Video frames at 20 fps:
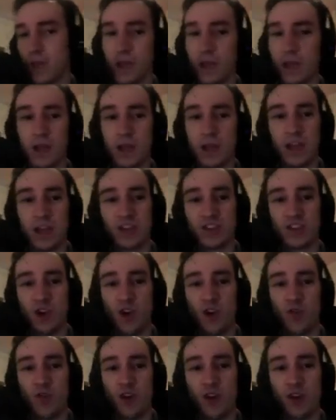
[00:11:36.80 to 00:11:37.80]
Is
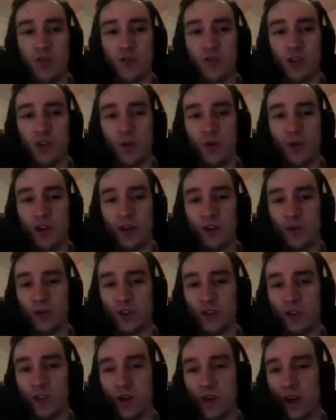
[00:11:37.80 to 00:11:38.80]
O-ring really what we need to be
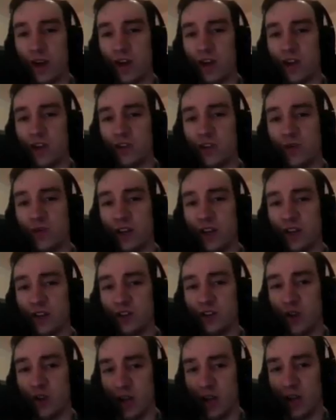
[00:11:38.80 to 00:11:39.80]
drawing here, or do we need to draw a
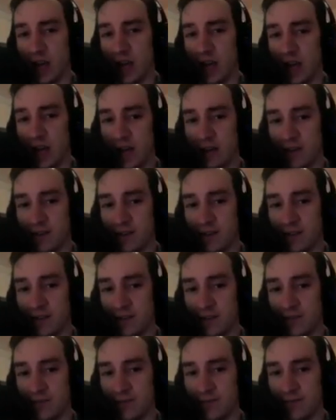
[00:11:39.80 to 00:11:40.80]
land?
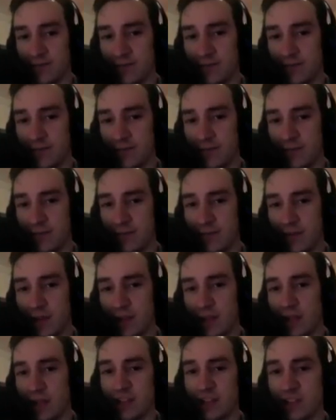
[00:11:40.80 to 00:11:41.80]

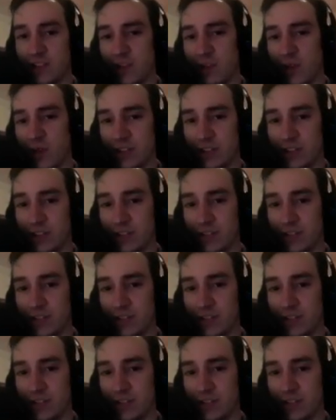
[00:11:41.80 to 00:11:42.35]
That's the question.